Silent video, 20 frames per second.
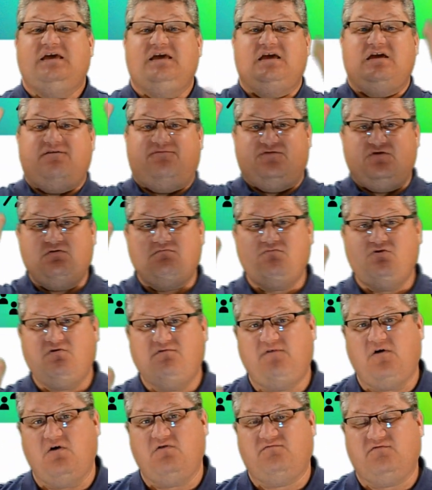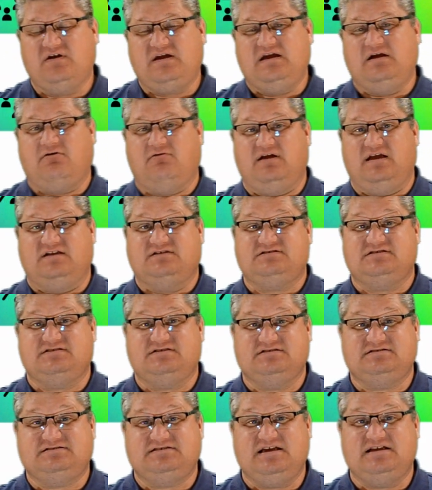If you move over here into
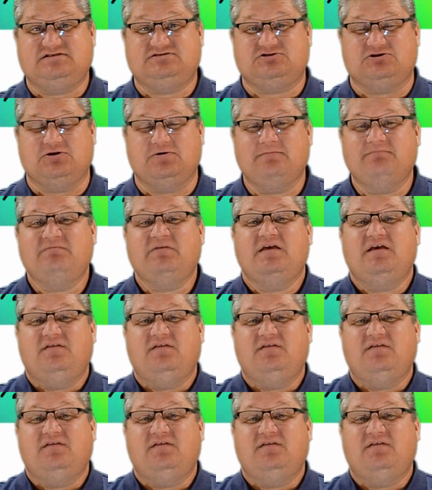the center,